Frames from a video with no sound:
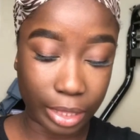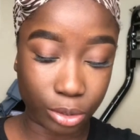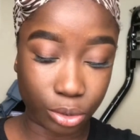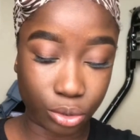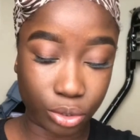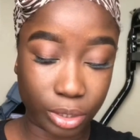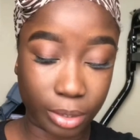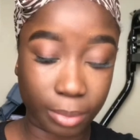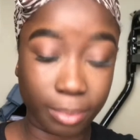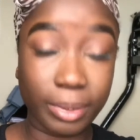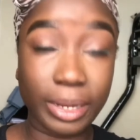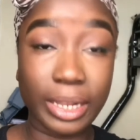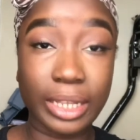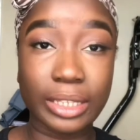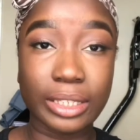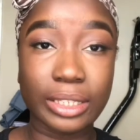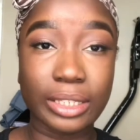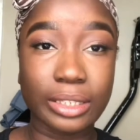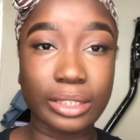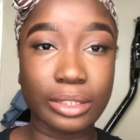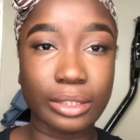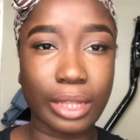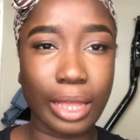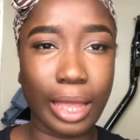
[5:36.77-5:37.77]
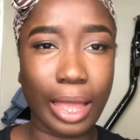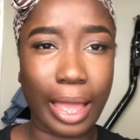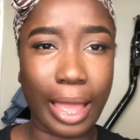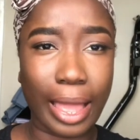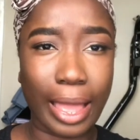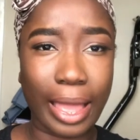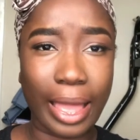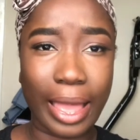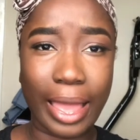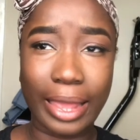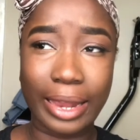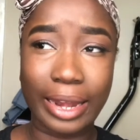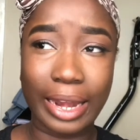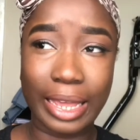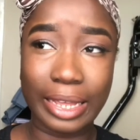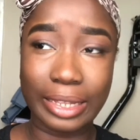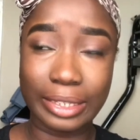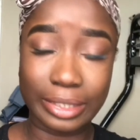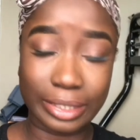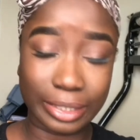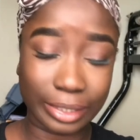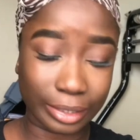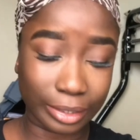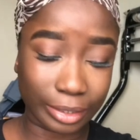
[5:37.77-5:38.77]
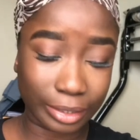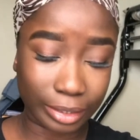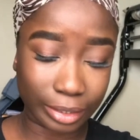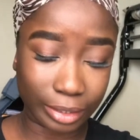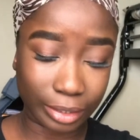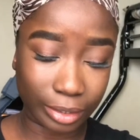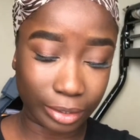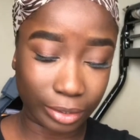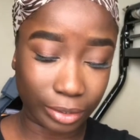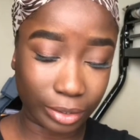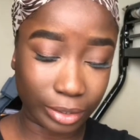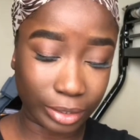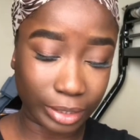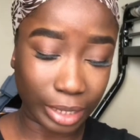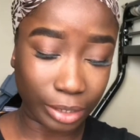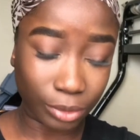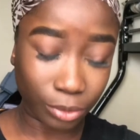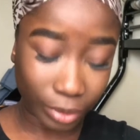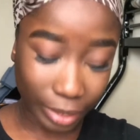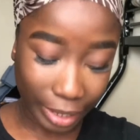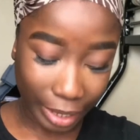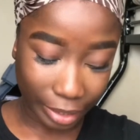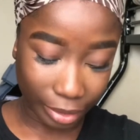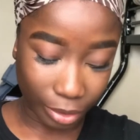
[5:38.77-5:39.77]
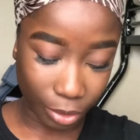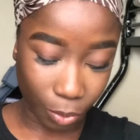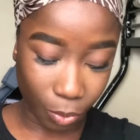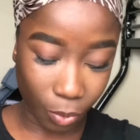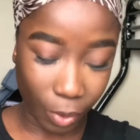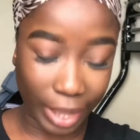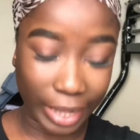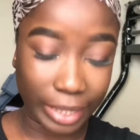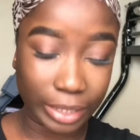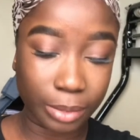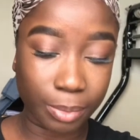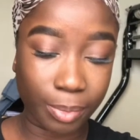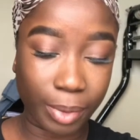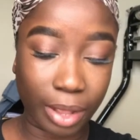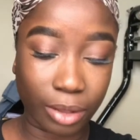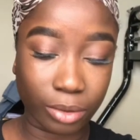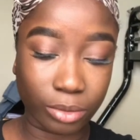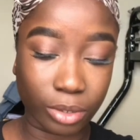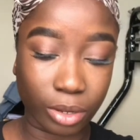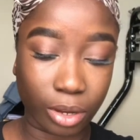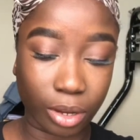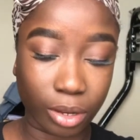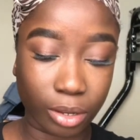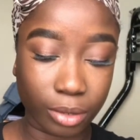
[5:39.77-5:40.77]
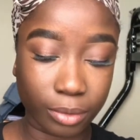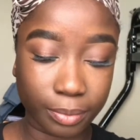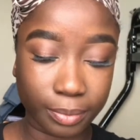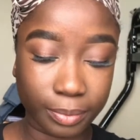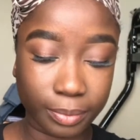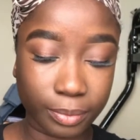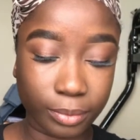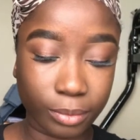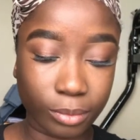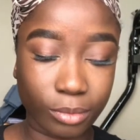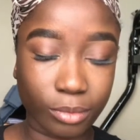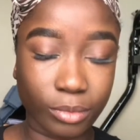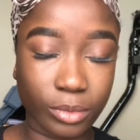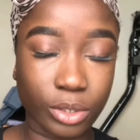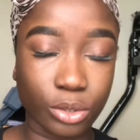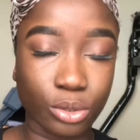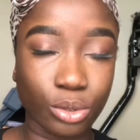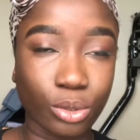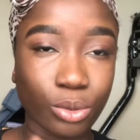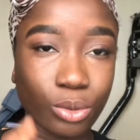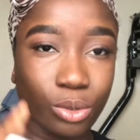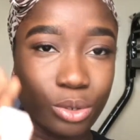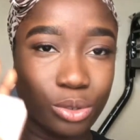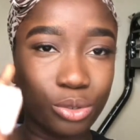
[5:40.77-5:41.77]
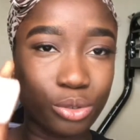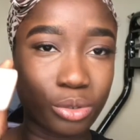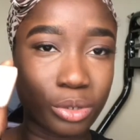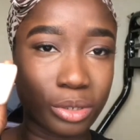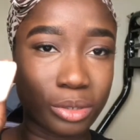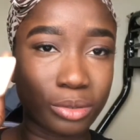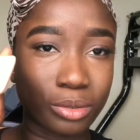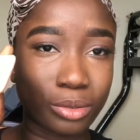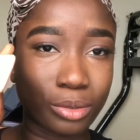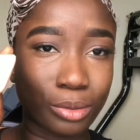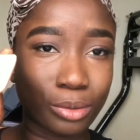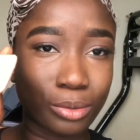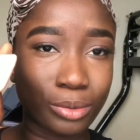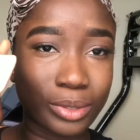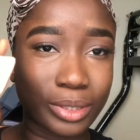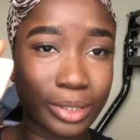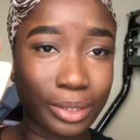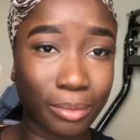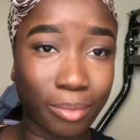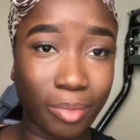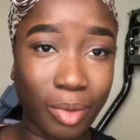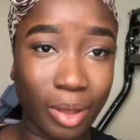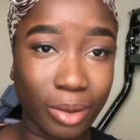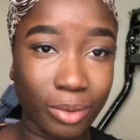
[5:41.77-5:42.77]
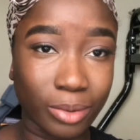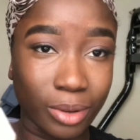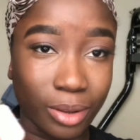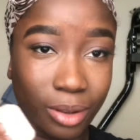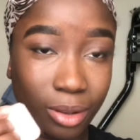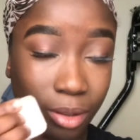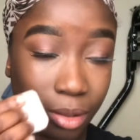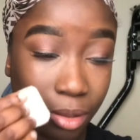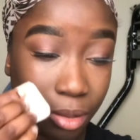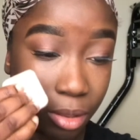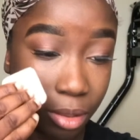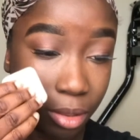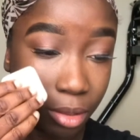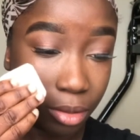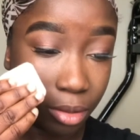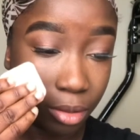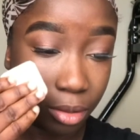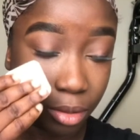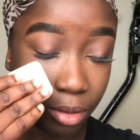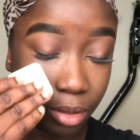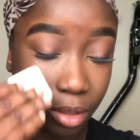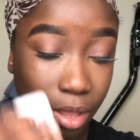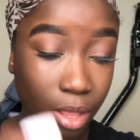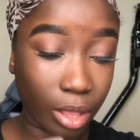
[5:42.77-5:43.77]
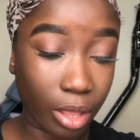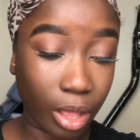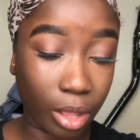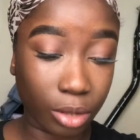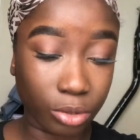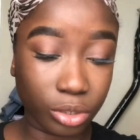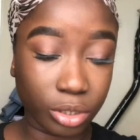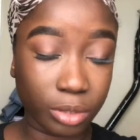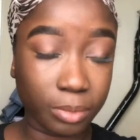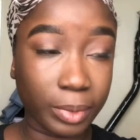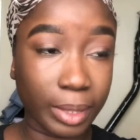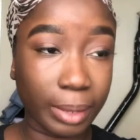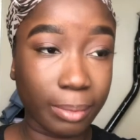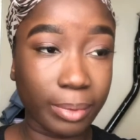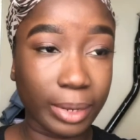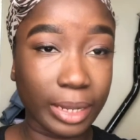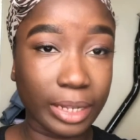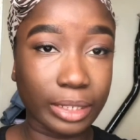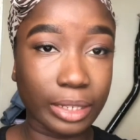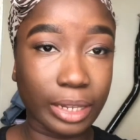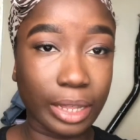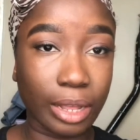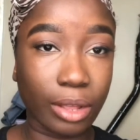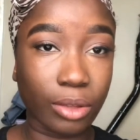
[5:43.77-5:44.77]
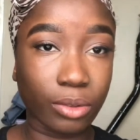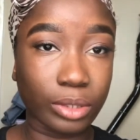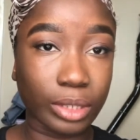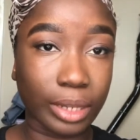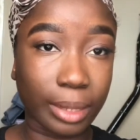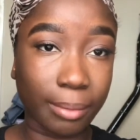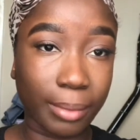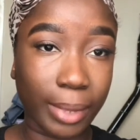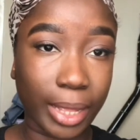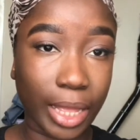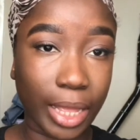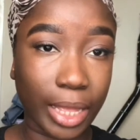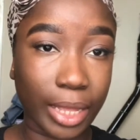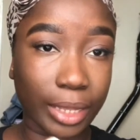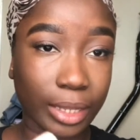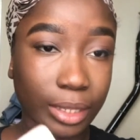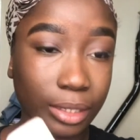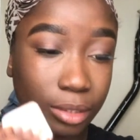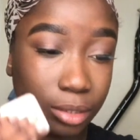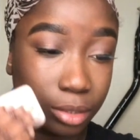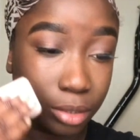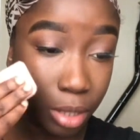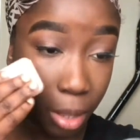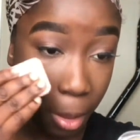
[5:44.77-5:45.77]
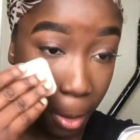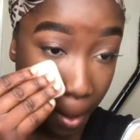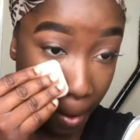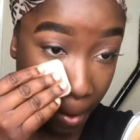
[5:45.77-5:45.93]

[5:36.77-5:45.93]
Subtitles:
to the places that I highlighted, because I don't like the white powder, the so-called translucent powder. I'll just be applying that under my eyes.